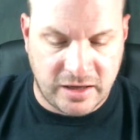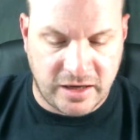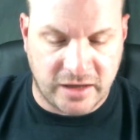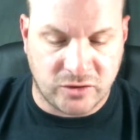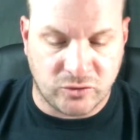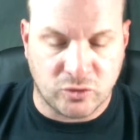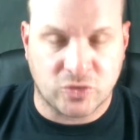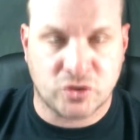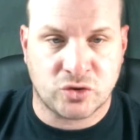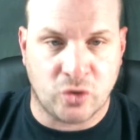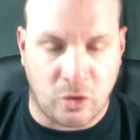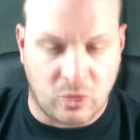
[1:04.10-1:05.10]
they get the rule
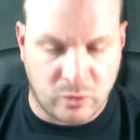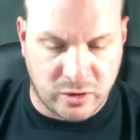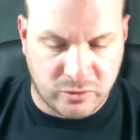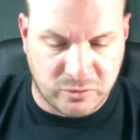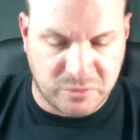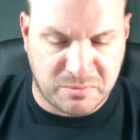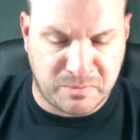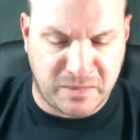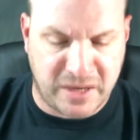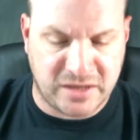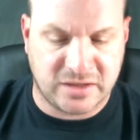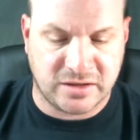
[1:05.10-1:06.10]
stalwart, which
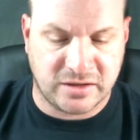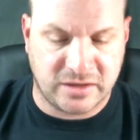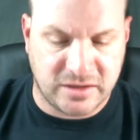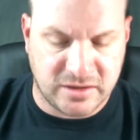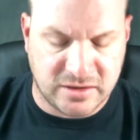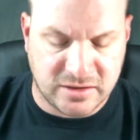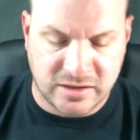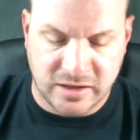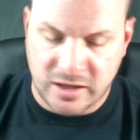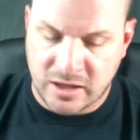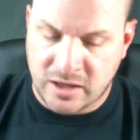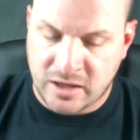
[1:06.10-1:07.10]
basically is
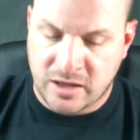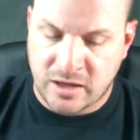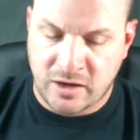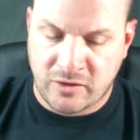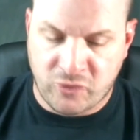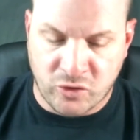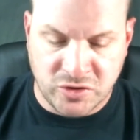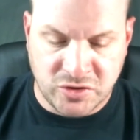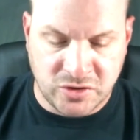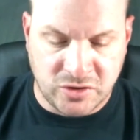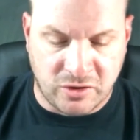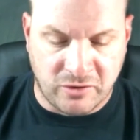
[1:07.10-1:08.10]

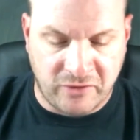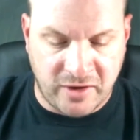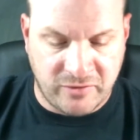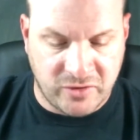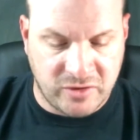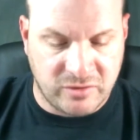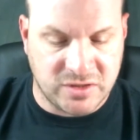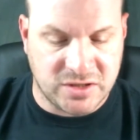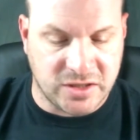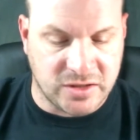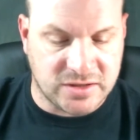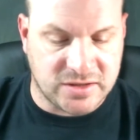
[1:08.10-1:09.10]
enforcers are famed for their
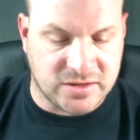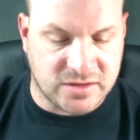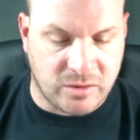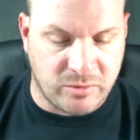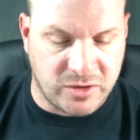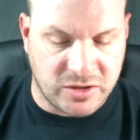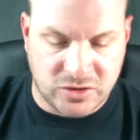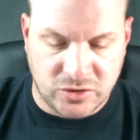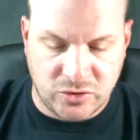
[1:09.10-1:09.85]
resilience and stubbornness.